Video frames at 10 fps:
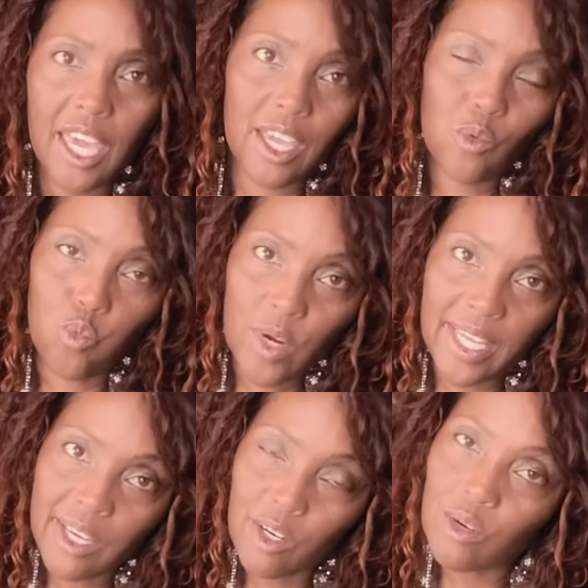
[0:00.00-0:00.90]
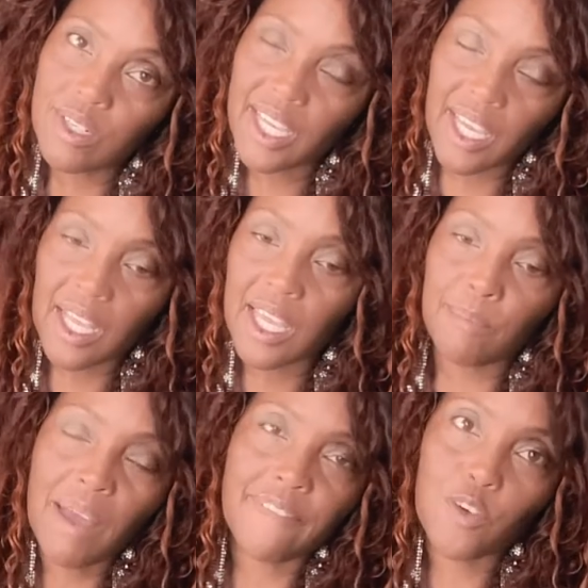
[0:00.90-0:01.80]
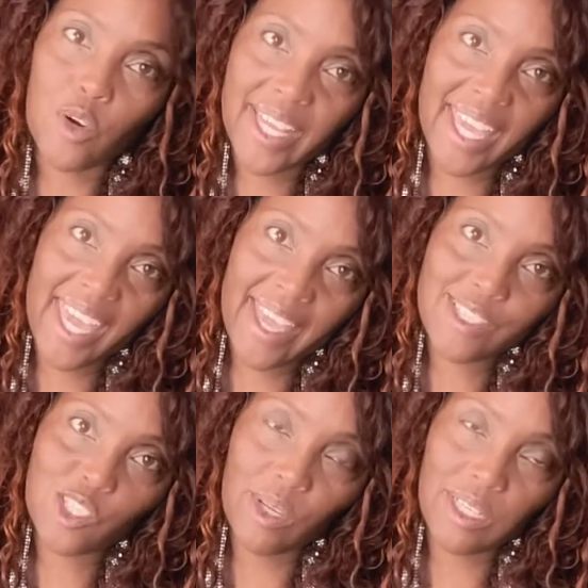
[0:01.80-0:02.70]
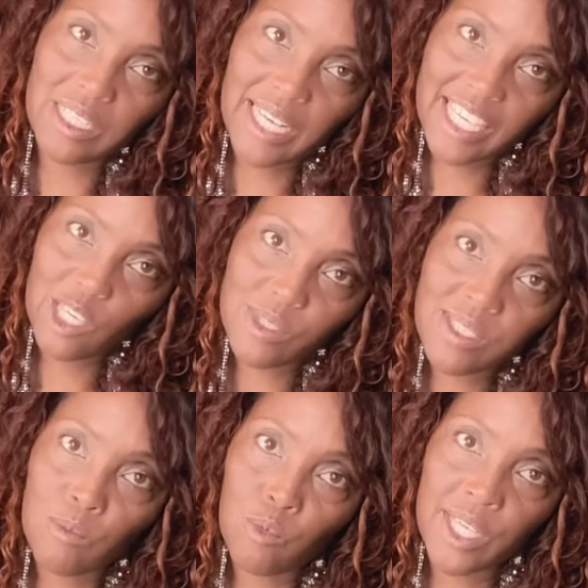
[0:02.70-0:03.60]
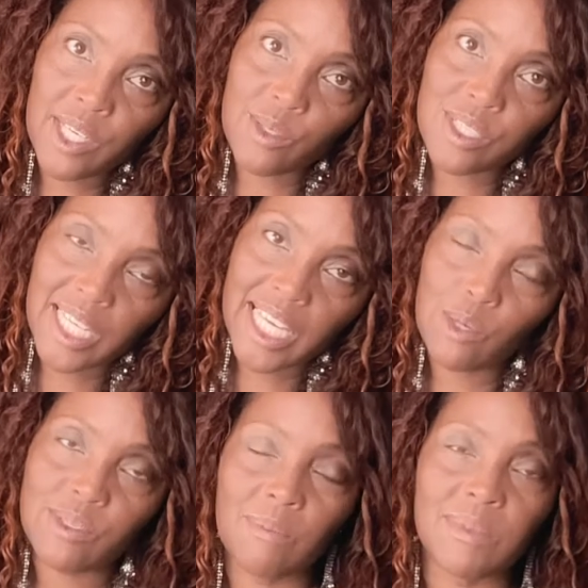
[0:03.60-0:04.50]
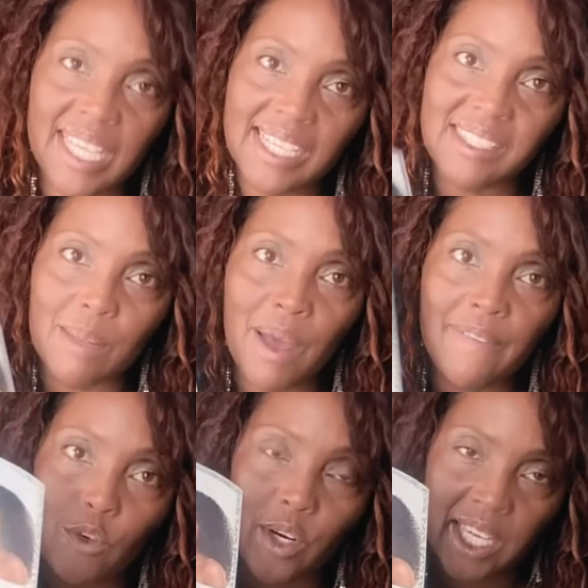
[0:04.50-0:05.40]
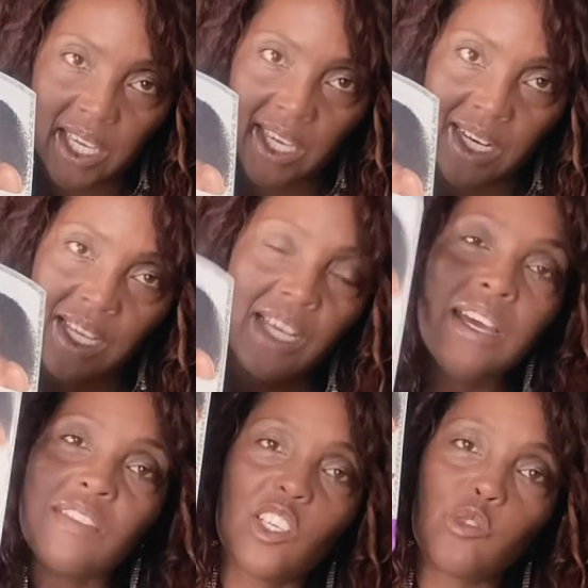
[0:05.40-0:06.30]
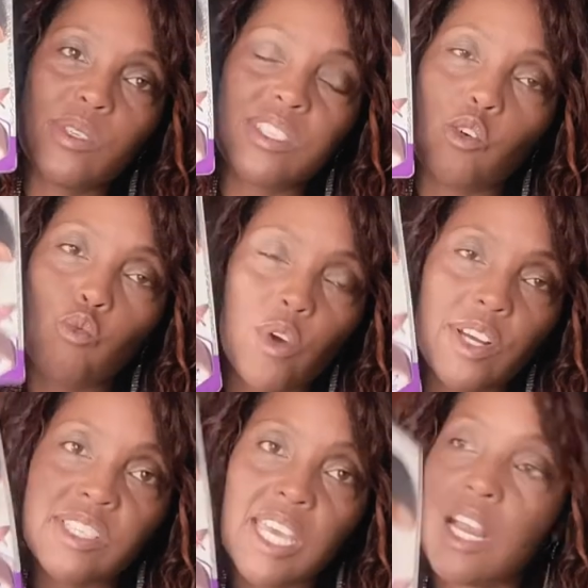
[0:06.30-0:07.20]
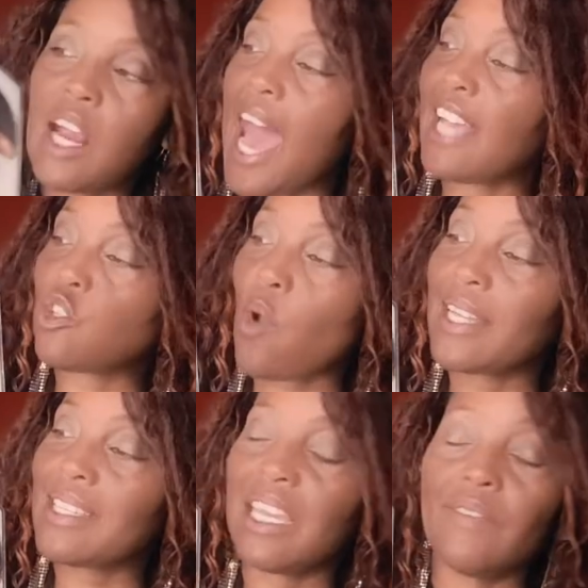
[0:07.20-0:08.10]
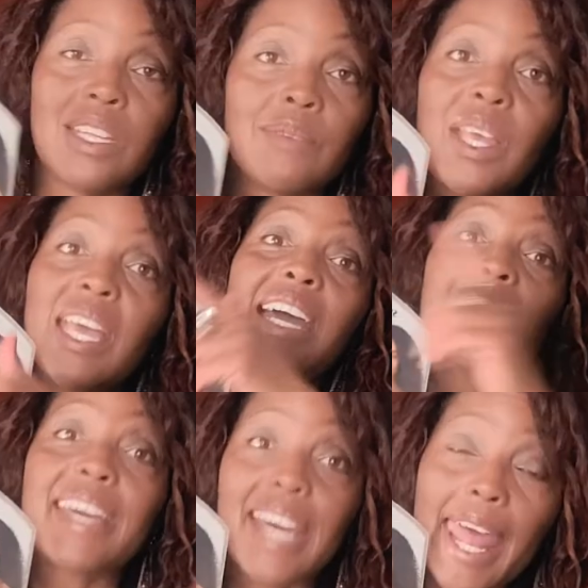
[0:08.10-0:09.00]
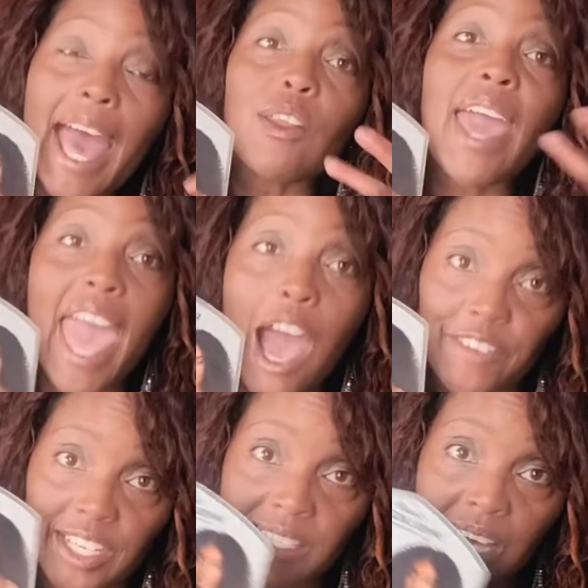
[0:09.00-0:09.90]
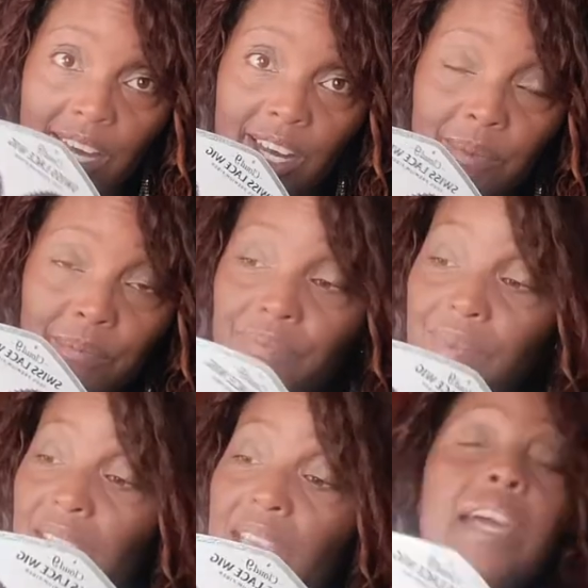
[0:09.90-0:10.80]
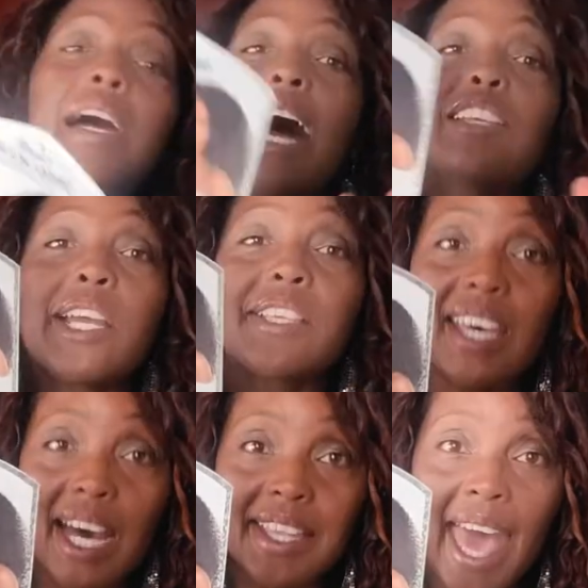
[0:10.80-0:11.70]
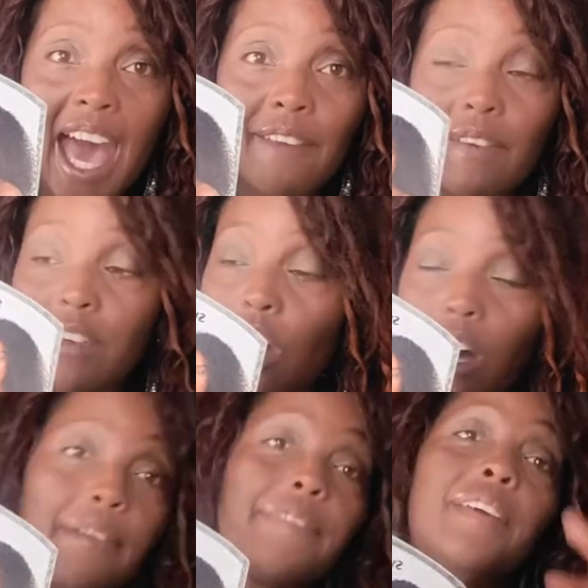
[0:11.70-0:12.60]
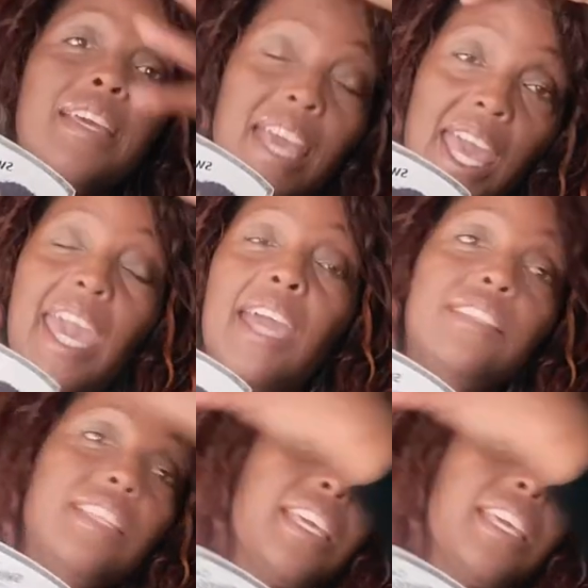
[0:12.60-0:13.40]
It wrinkled in my forehead so it looked like it was some wrinkles looked like it was some dents in my forehead this was the worst hair I tried to even cut out half of this hair I tried to cut half of it off and